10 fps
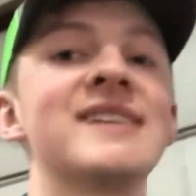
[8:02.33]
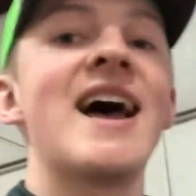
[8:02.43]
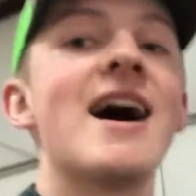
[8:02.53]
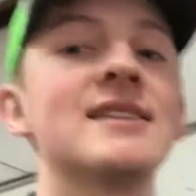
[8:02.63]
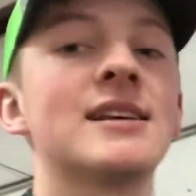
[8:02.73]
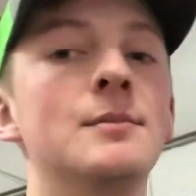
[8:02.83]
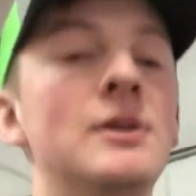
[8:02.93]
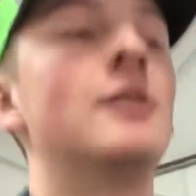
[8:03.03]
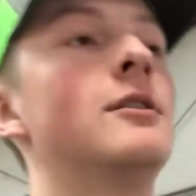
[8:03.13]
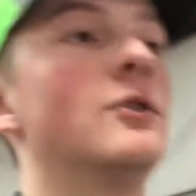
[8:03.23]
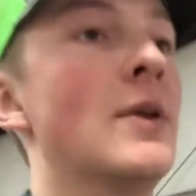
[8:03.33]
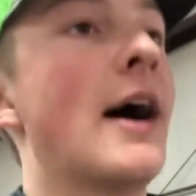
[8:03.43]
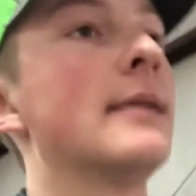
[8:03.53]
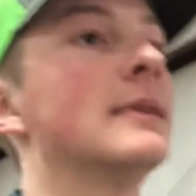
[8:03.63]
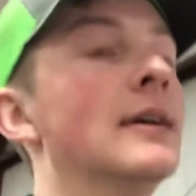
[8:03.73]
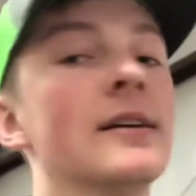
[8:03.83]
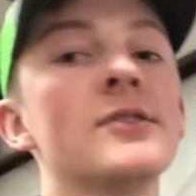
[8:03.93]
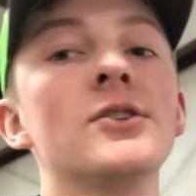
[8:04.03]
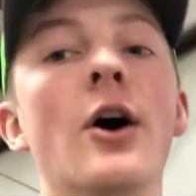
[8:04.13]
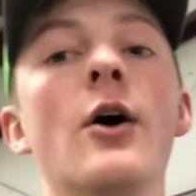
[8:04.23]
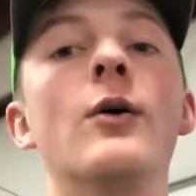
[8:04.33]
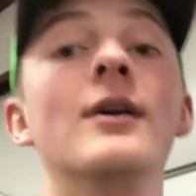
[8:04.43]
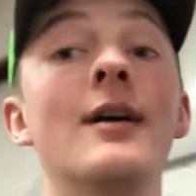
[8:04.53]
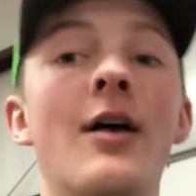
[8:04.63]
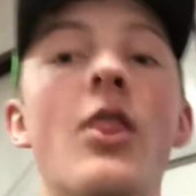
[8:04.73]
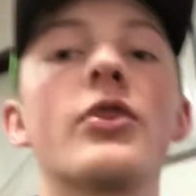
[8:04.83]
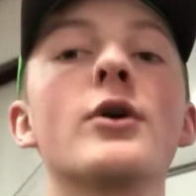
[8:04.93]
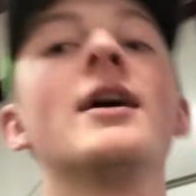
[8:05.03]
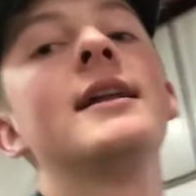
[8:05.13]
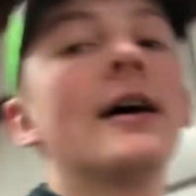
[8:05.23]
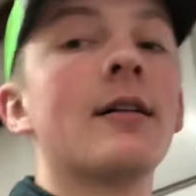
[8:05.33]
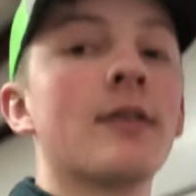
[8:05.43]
asking me to do that. So throw that down in the